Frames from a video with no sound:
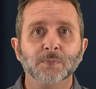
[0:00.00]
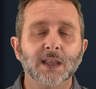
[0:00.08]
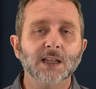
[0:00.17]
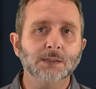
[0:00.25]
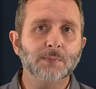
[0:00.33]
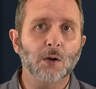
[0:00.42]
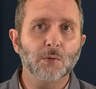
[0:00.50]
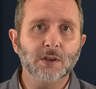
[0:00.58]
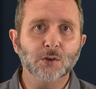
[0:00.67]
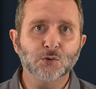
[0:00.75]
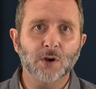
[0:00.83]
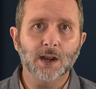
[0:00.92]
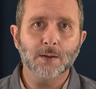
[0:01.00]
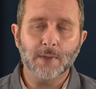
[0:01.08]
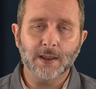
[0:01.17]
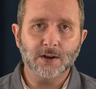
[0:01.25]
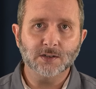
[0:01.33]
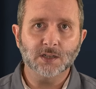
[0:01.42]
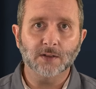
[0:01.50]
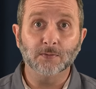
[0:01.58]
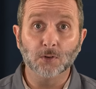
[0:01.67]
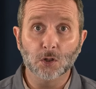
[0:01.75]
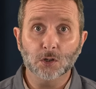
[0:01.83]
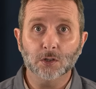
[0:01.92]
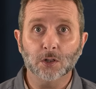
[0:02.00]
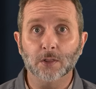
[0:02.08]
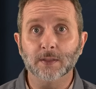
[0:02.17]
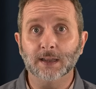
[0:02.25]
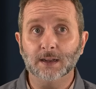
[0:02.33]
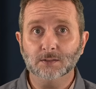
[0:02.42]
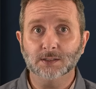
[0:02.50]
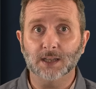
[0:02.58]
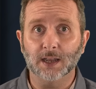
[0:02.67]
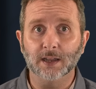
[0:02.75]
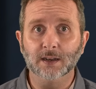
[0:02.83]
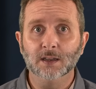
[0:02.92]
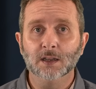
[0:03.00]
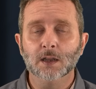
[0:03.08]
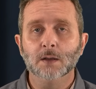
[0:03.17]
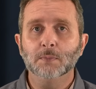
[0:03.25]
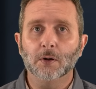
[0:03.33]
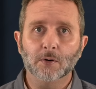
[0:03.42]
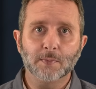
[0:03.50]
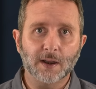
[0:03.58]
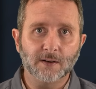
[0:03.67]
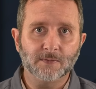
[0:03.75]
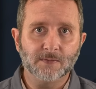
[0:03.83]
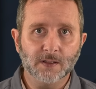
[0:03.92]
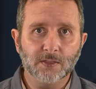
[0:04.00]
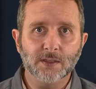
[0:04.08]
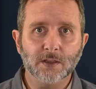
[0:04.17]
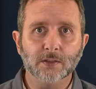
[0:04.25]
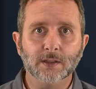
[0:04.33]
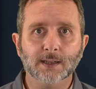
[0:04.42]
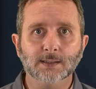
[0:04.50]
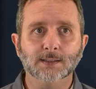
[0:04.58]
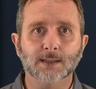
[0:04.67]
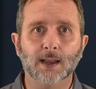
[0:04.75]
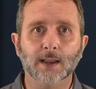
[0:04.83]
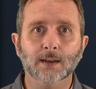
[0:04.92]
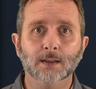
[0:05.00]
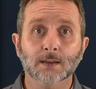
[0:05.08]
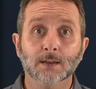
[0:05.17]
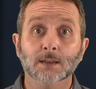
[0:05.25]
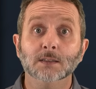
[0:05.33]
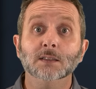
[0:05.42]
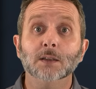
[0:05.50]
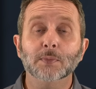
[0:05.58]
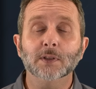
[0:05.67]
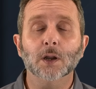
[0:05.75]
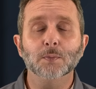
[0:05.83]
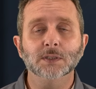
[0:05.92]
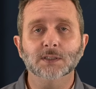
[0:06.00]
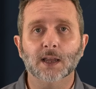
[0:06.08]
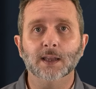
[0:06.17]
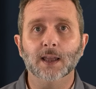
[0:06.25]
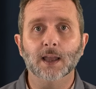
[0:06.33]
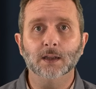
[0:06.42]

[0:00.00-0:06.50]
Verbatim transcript: It's about when you try to make yourself look good on the outside, but remain filthy on the inside something our Messiah